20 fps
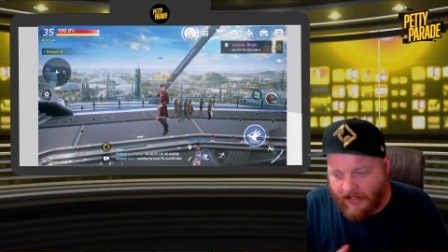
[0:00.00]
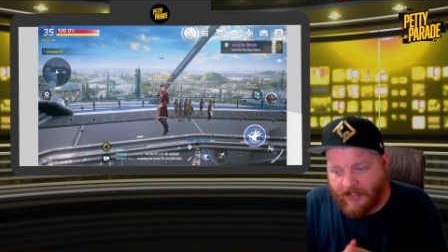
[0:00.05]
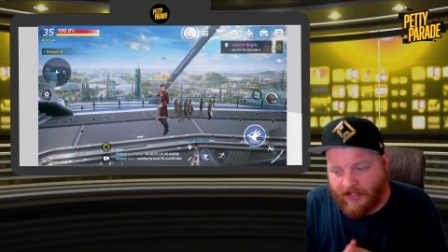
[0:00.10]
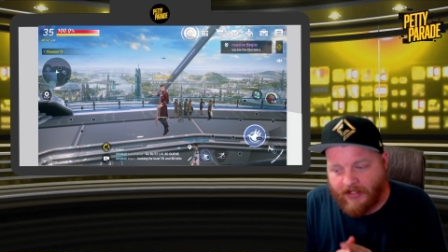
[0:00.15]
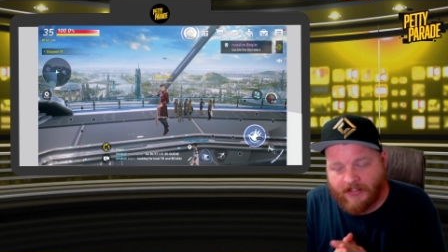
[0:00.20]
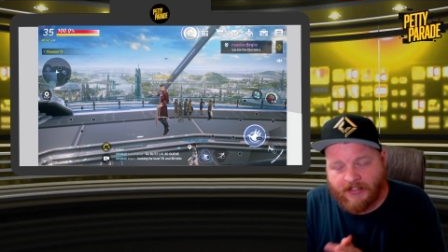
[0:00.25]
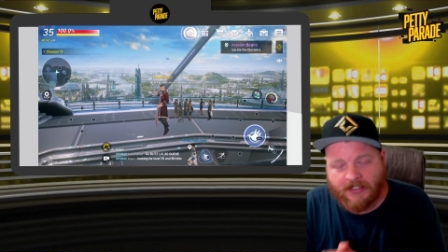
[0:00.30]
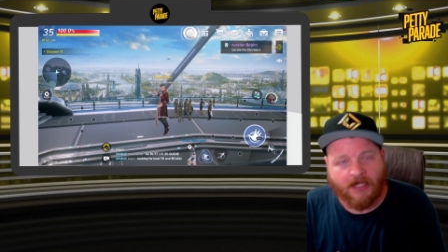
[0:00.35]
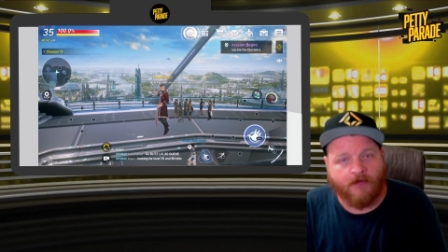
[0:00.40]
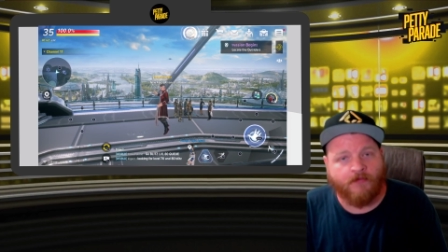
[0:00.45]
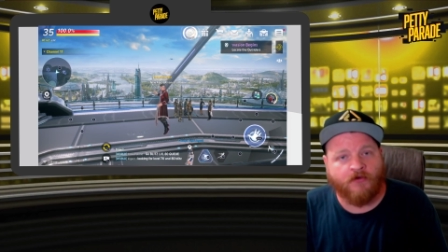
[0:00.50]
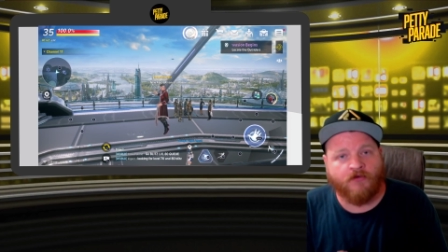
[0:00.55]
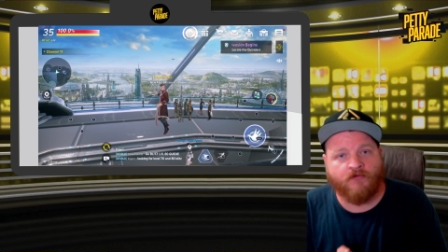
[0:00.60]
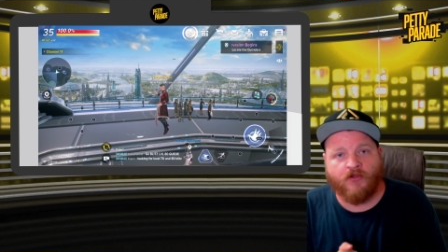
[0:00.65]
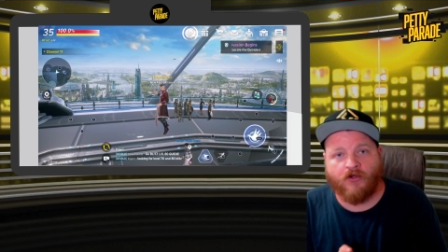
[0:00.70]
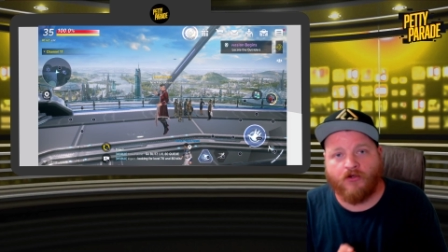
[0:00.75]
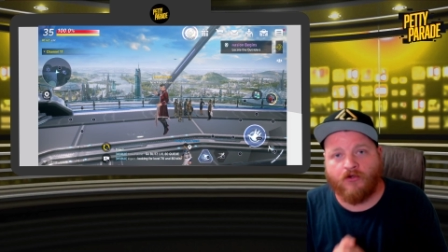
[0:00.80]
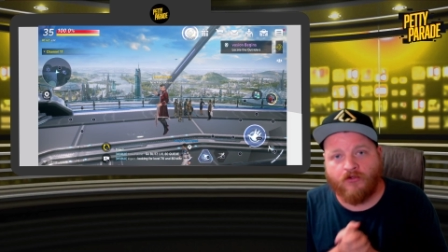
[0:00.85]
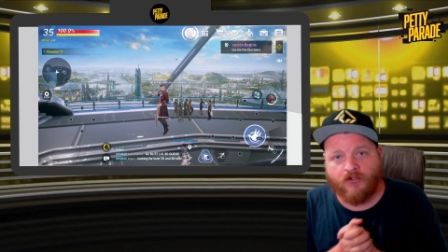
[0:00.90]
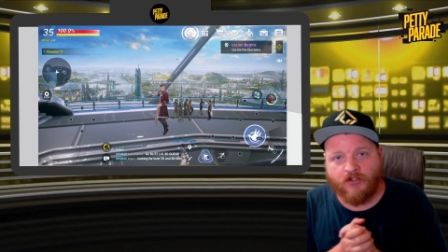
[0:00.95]
Some of
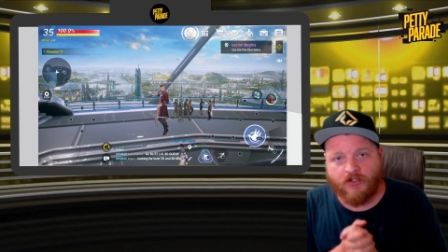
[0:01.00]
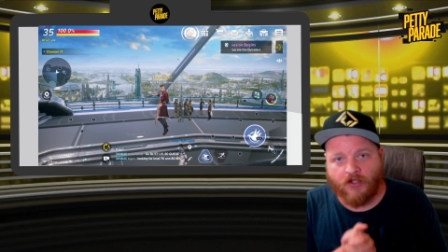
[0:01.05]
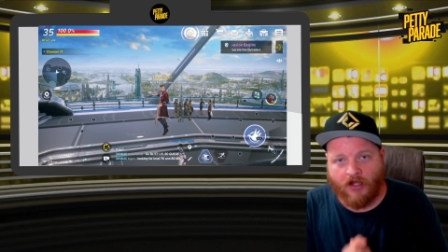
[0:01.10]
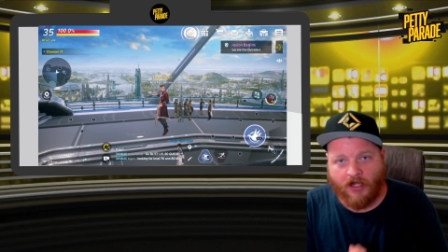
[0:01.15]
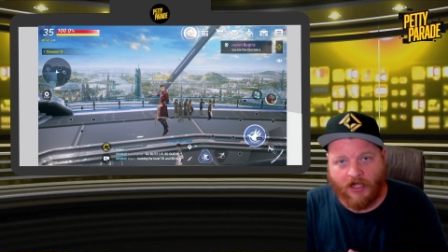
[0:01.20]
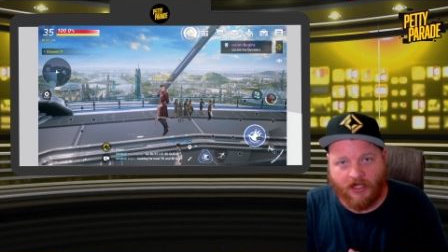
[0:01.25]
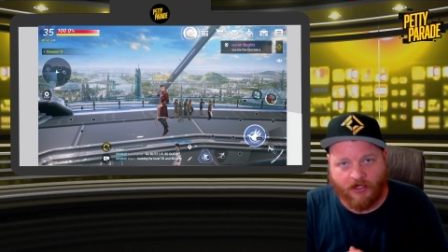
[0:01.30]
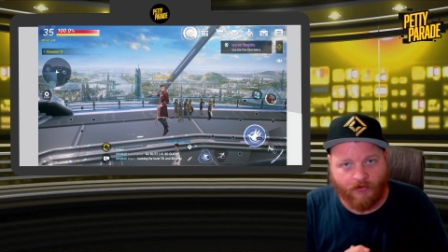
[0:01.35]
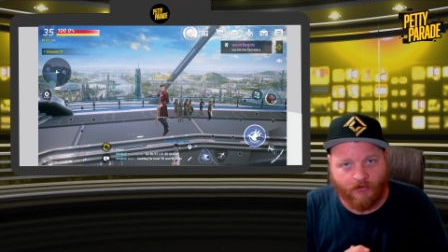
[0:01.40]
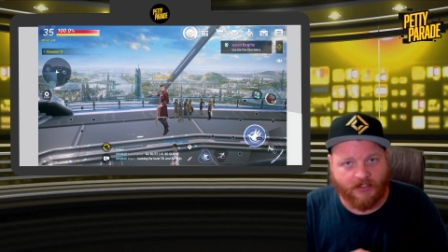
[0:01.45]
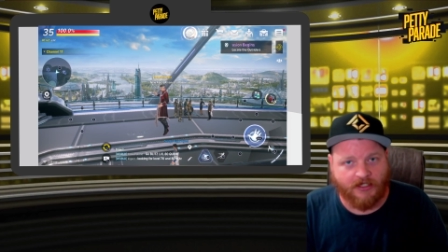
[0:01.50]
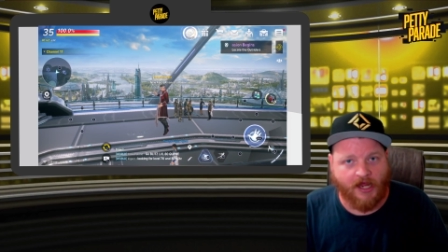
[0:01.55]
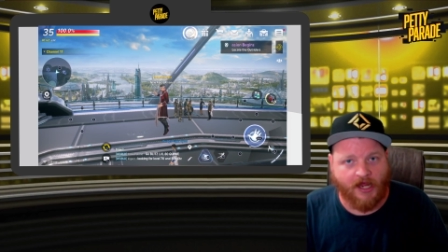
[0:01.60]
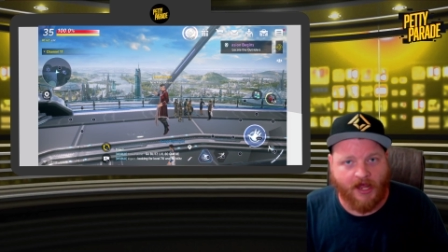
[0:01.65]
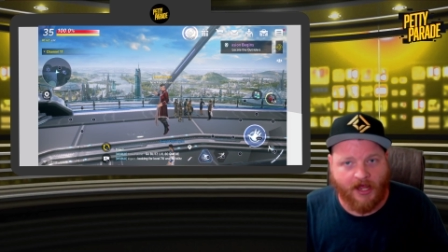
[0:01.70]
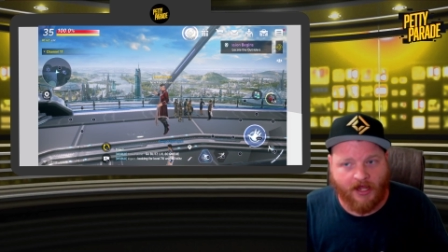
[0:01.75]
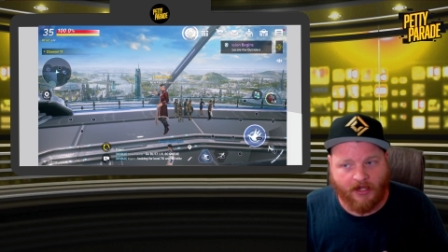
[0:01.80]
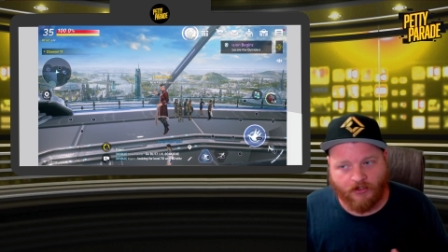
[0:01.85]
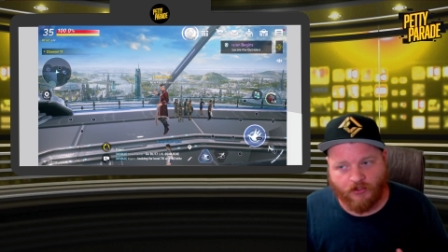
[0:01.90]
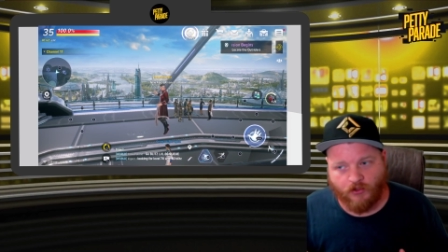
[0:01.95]
those auto
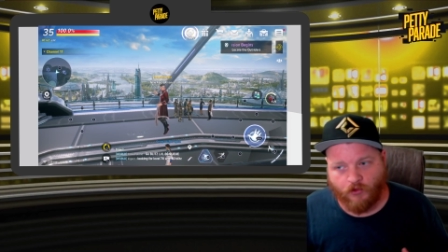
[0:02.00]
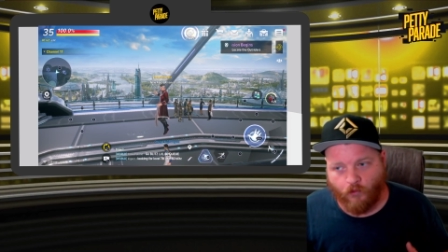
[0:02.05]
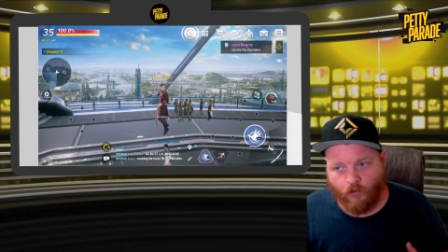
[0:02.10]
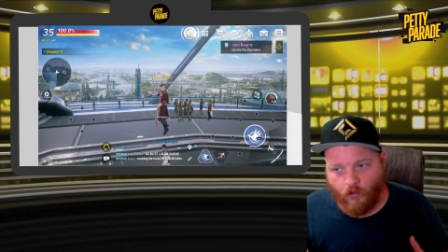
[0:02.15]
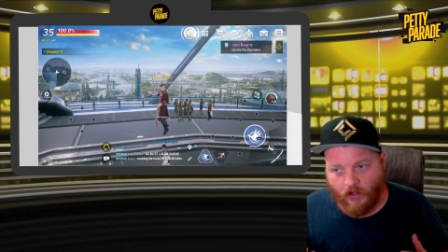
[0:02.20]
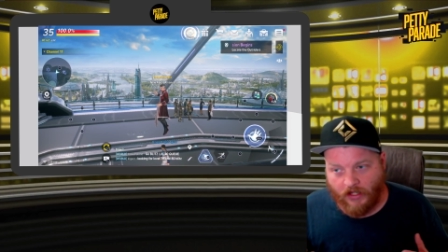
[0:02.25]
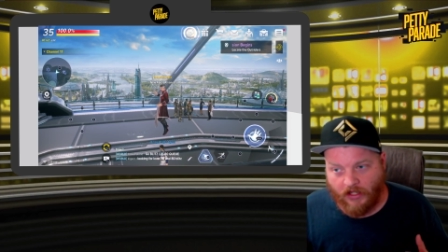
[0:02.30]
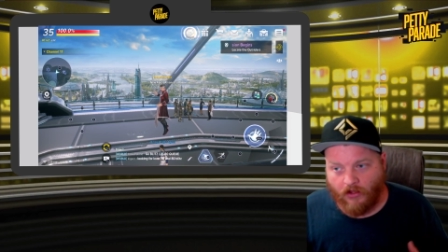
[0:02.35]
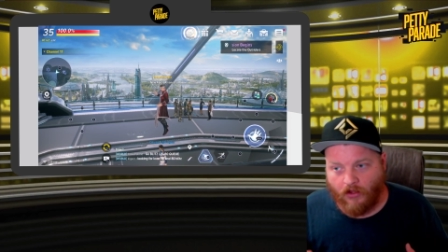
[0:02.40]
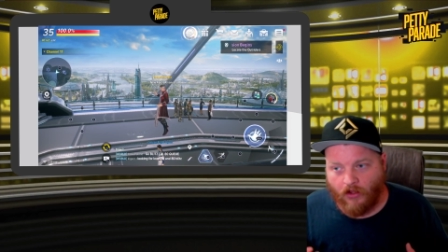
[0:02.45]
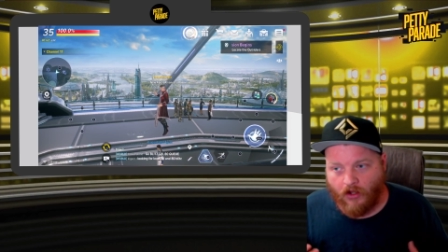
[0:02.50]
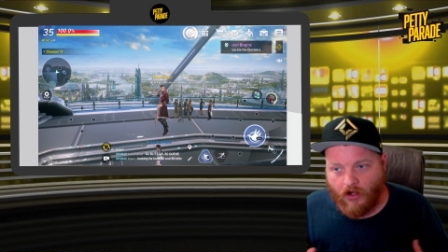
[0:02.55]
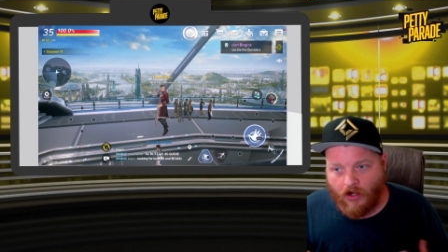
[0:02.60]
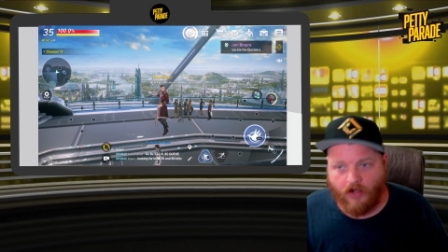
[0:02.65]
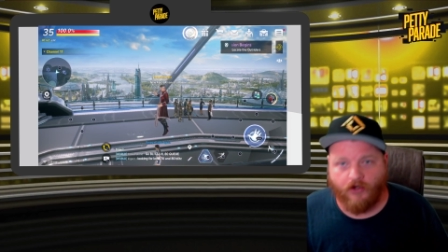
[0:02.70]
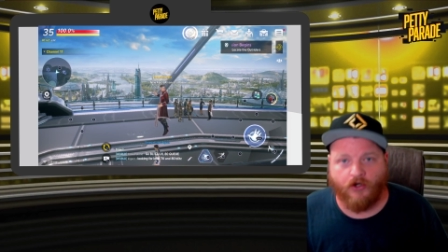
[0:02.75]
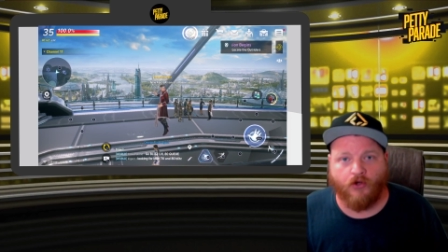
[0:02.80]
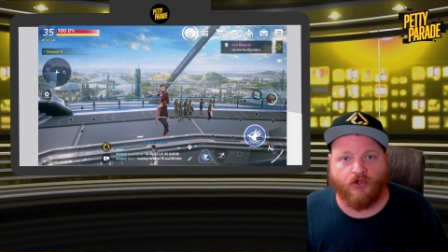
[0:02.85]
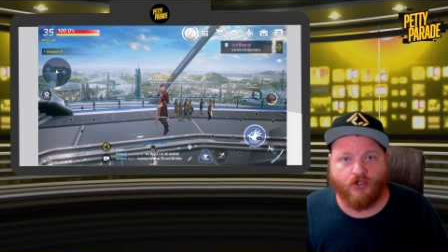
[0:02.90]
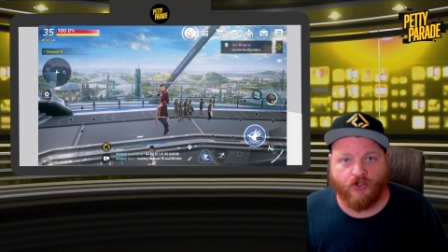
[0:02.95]
attacks will
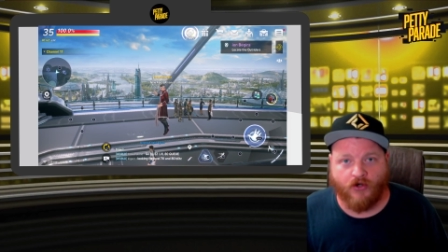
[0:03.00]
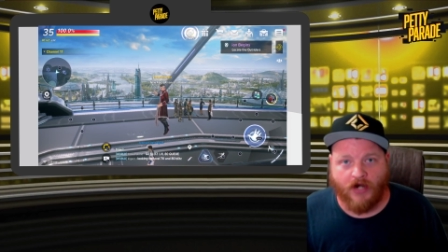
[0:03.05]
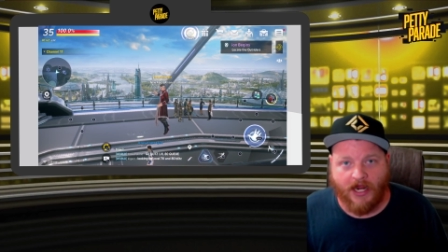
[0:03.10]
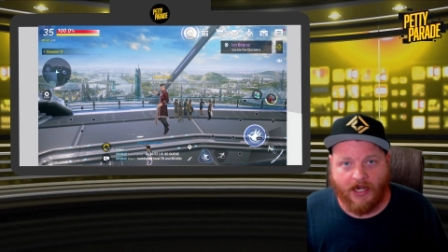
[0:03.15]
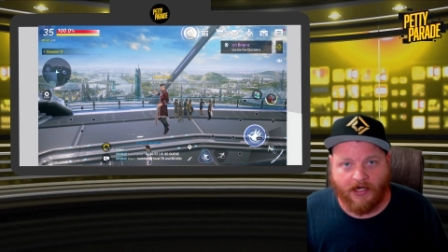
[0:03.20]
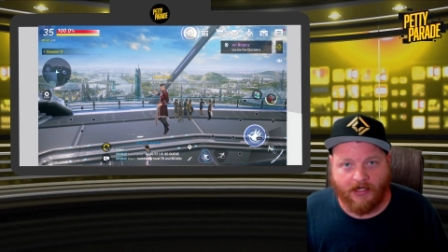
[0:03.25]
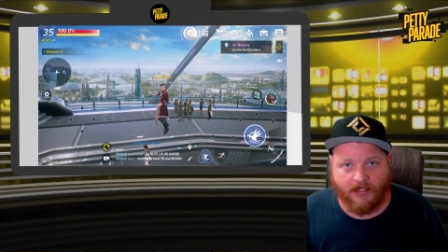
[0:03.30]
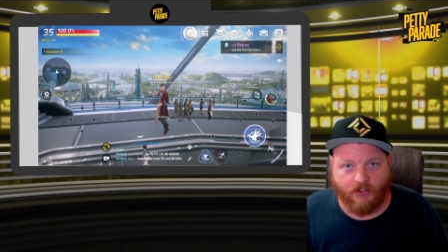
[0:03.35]
auto track,